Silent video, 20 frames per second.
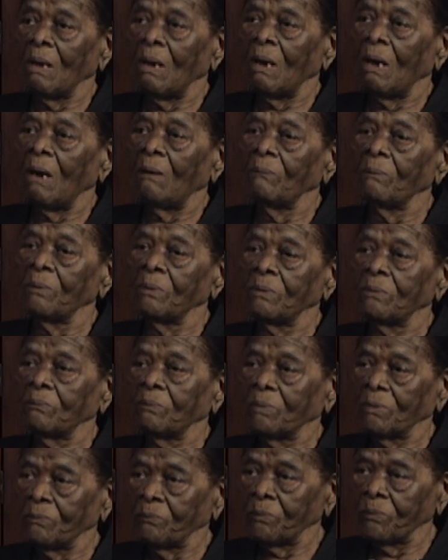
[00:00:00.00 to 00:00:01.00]
but with
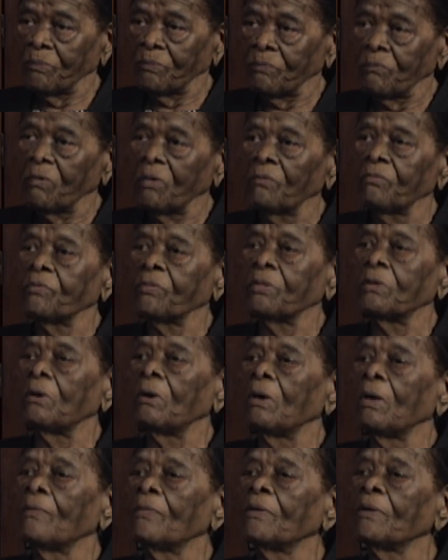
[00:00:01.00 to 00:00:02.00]
the
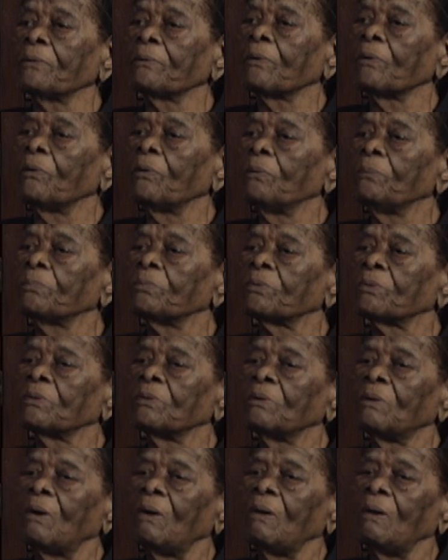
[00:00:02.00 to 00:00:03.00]
other groups,
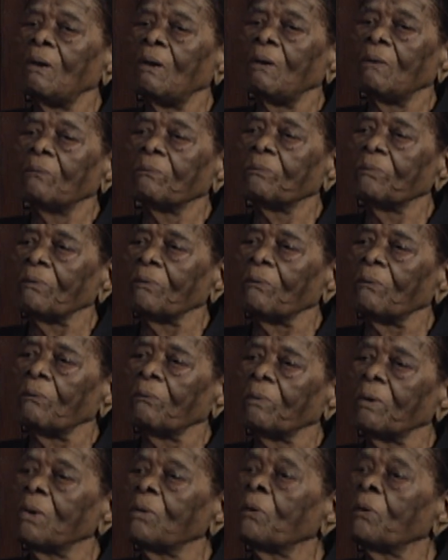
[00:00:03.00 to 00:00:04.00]
went over